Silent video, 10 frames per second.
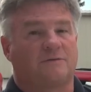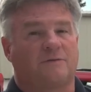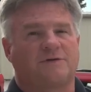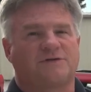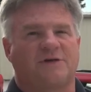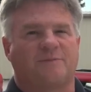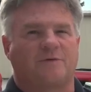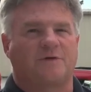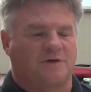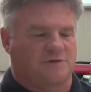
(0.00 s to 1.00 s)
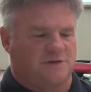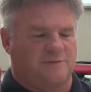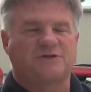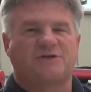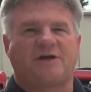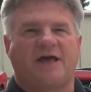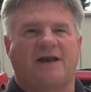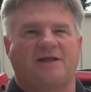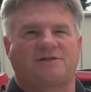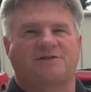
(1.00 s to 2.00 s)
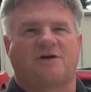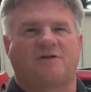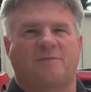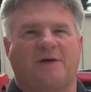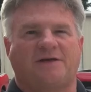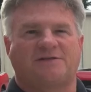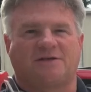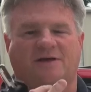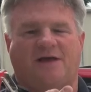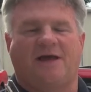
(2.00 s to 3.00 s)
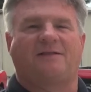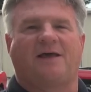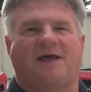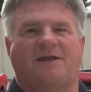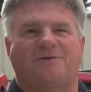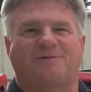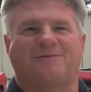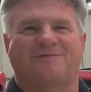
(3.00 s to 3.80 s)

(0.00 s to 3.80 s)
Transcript: Real simple. So let me show you how to install the base and the handle.